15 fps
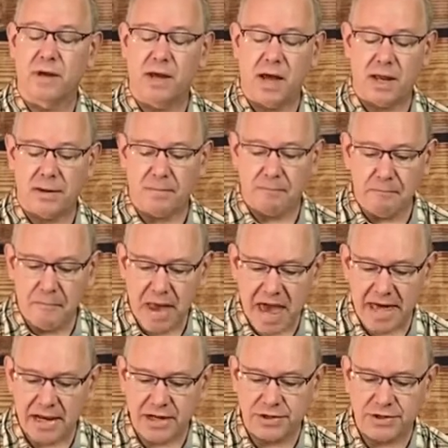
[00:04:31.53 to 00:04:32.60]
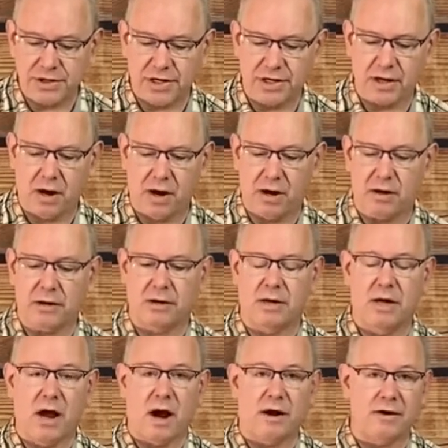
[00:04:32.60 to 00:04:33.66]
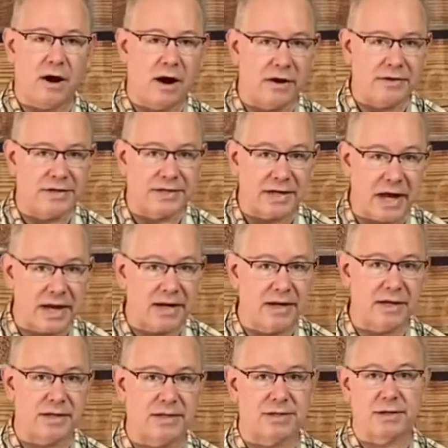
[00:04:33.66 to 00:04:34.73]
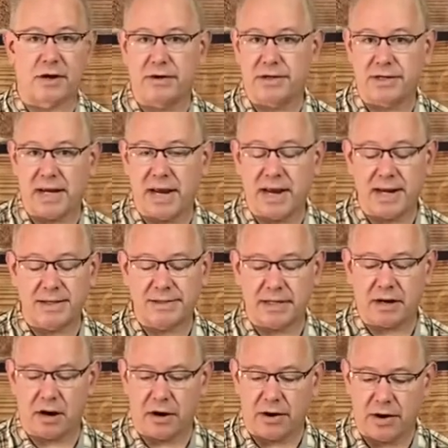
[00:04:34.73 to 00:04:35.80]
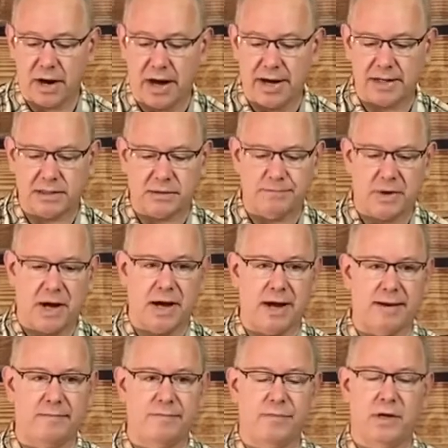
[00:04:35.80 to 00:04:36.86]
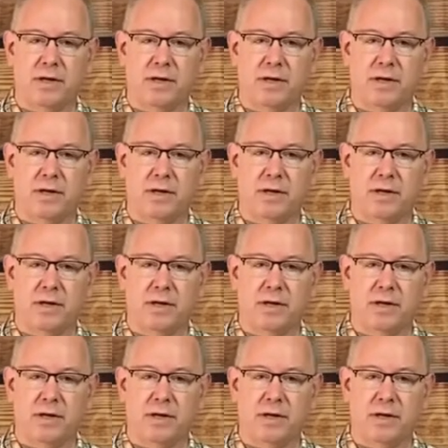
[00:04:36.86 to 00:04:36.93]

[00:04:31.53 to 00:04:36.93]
And managing our deadness, our days and our nights by